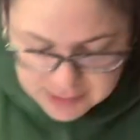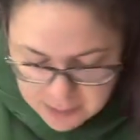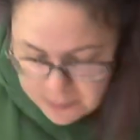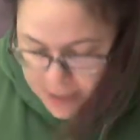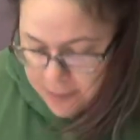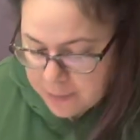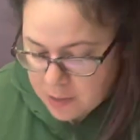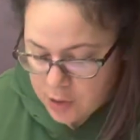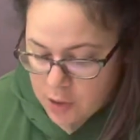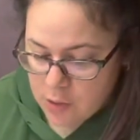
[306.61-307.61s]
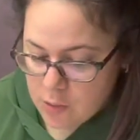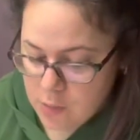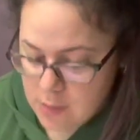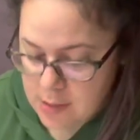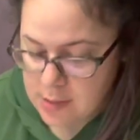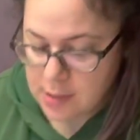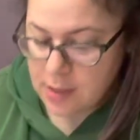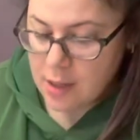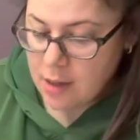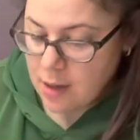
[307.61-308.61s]
Some people used
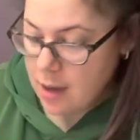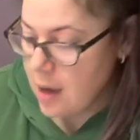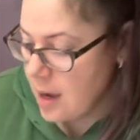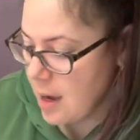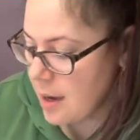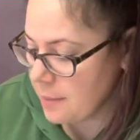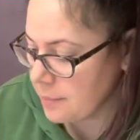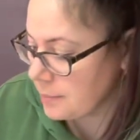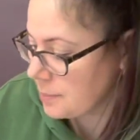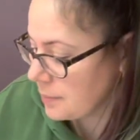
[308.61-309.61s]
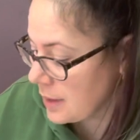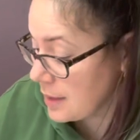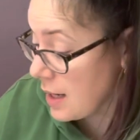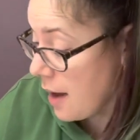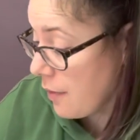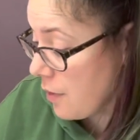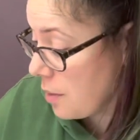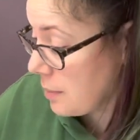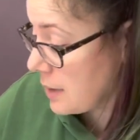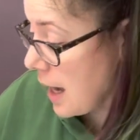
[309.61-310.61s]

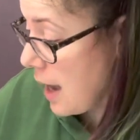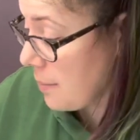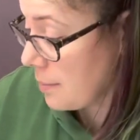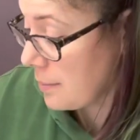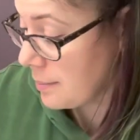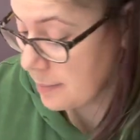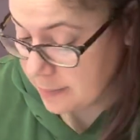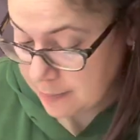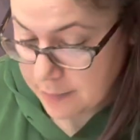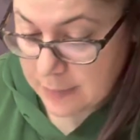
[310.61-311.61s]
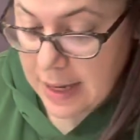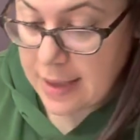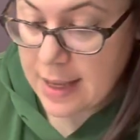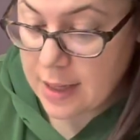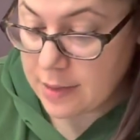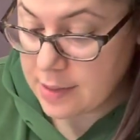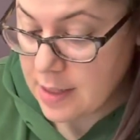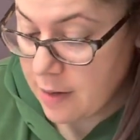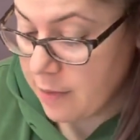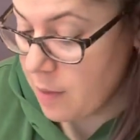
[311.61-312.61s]
styrofoam top and they cut the
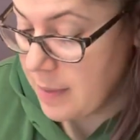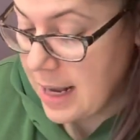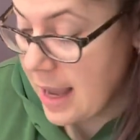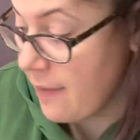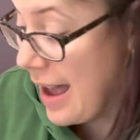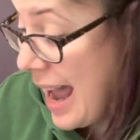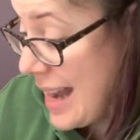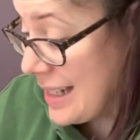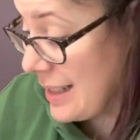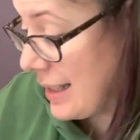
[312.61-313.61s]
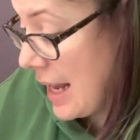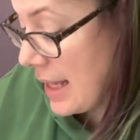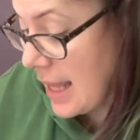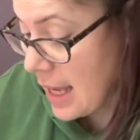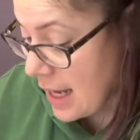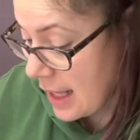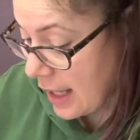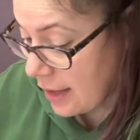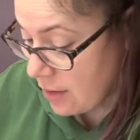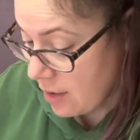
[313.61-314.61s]
styrofoam in half. I didn't like that. I
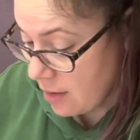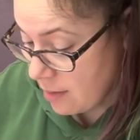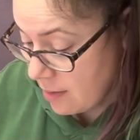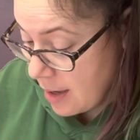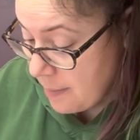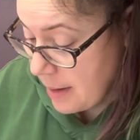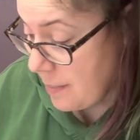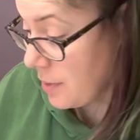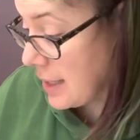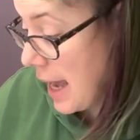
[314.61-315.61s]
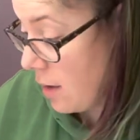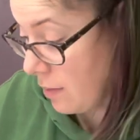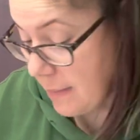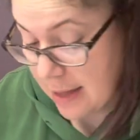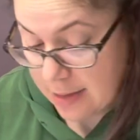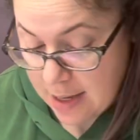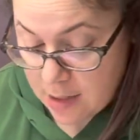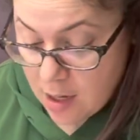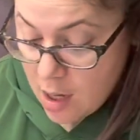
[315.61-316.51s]
like the paper towel method.